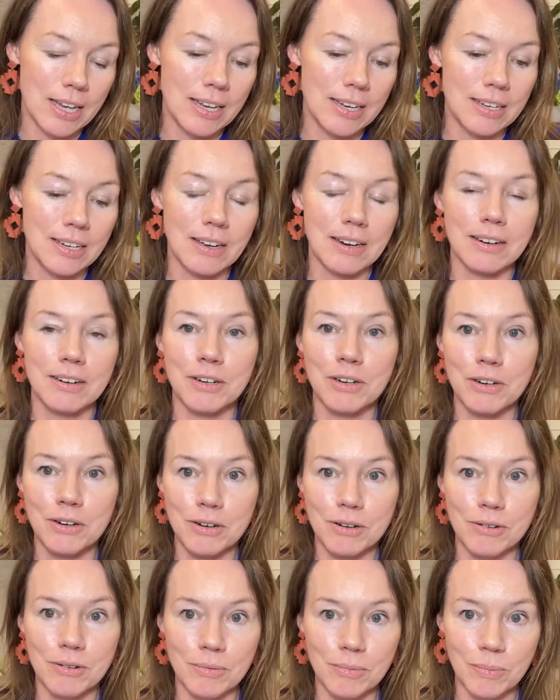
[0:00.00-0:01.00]
he kind of
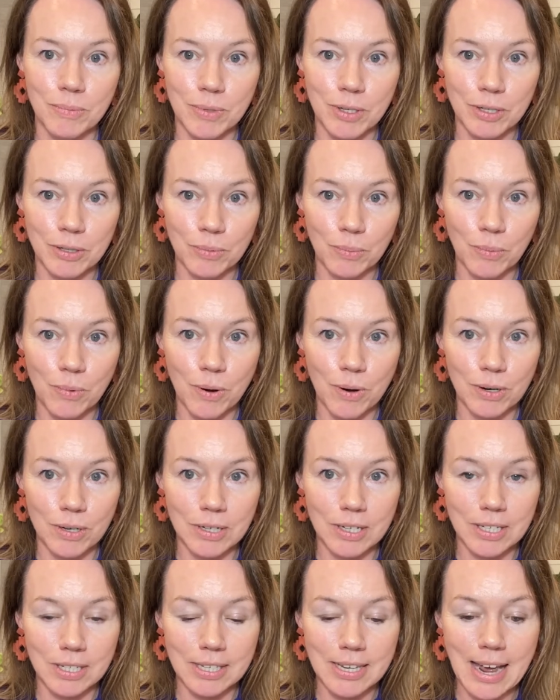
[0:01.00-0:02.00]
knew just what
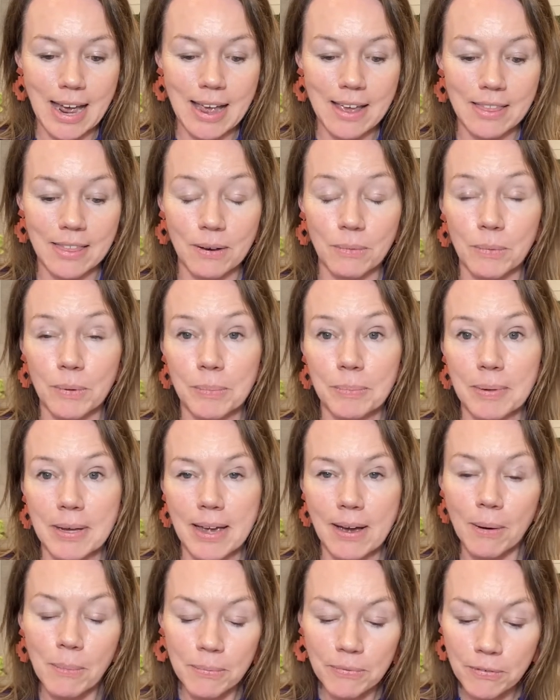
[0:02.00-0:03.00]
to say that would be
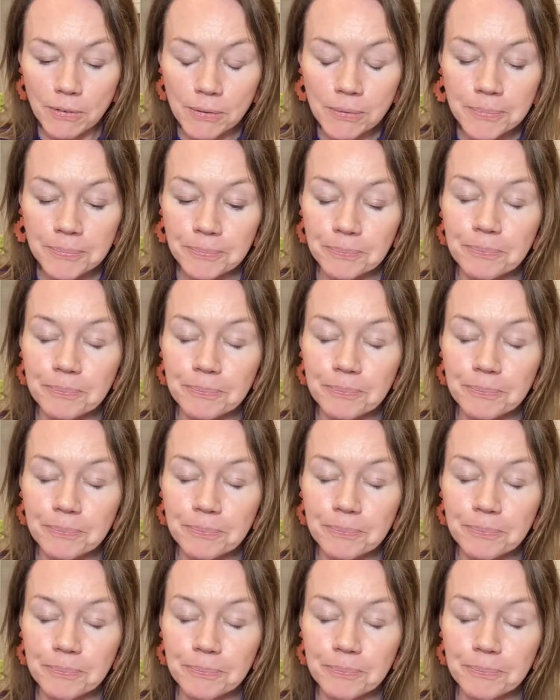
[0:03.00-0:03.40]
helpful.